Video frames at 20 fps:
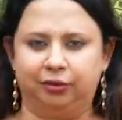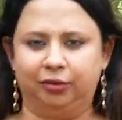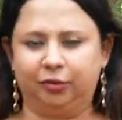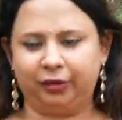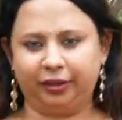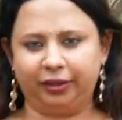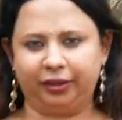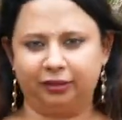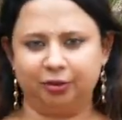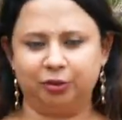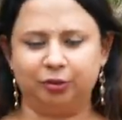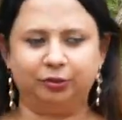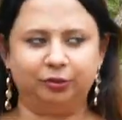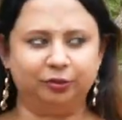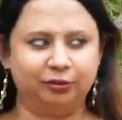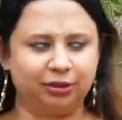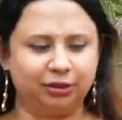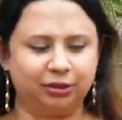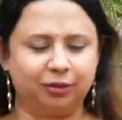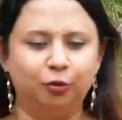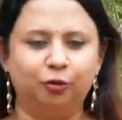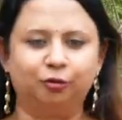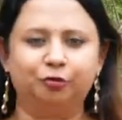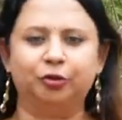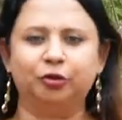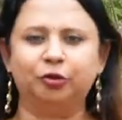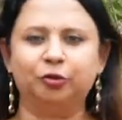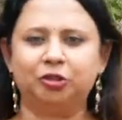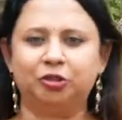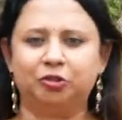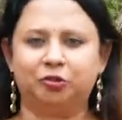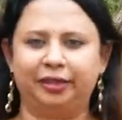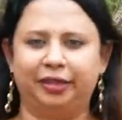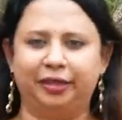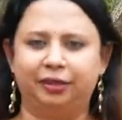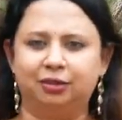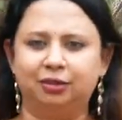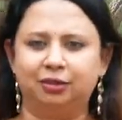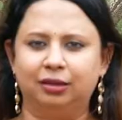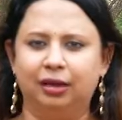Okay, so just look for those
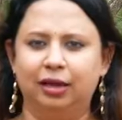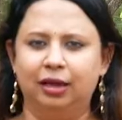traits,